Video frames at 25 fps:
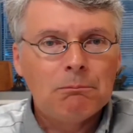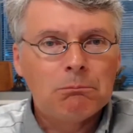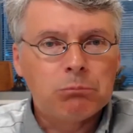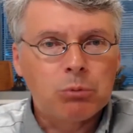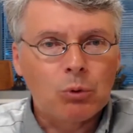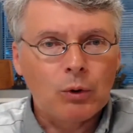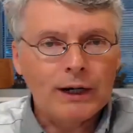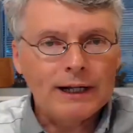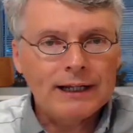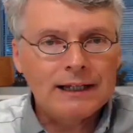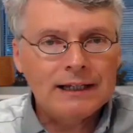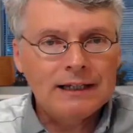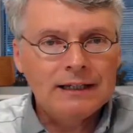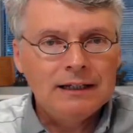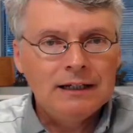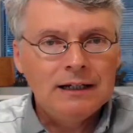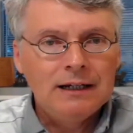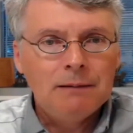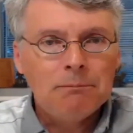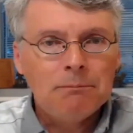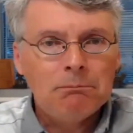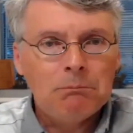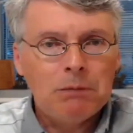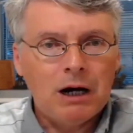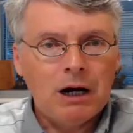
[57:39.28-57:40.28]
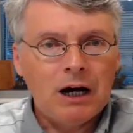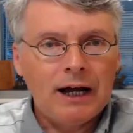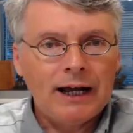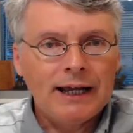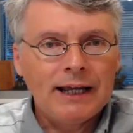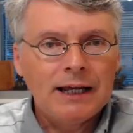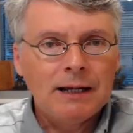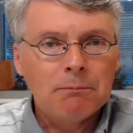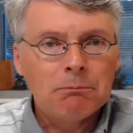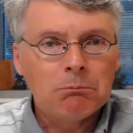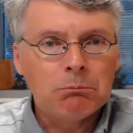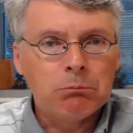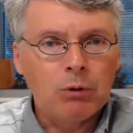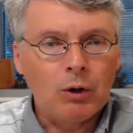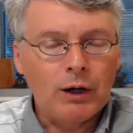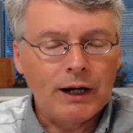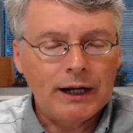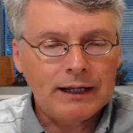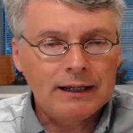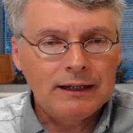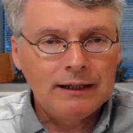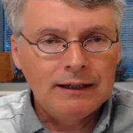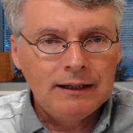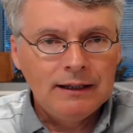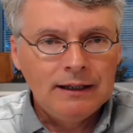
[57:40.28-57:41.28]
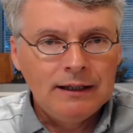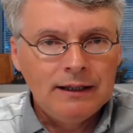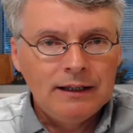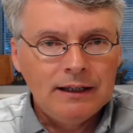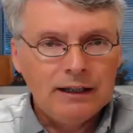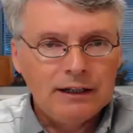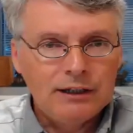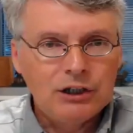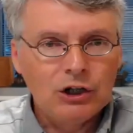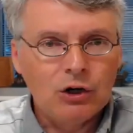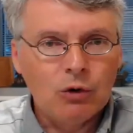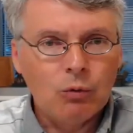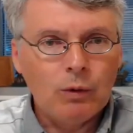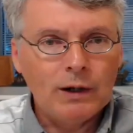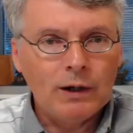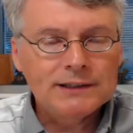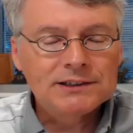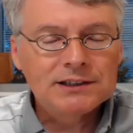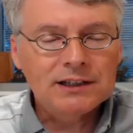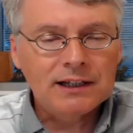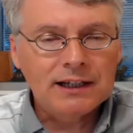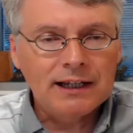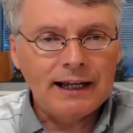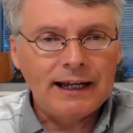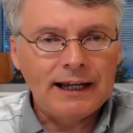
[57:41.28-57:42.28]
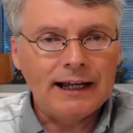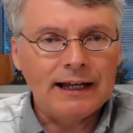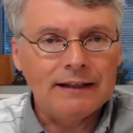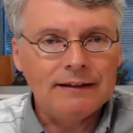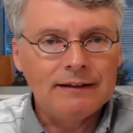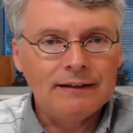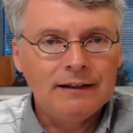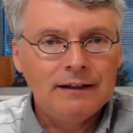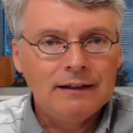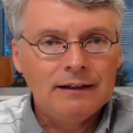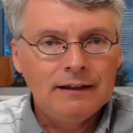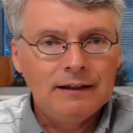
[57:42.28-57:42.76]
brick by brick, until once again,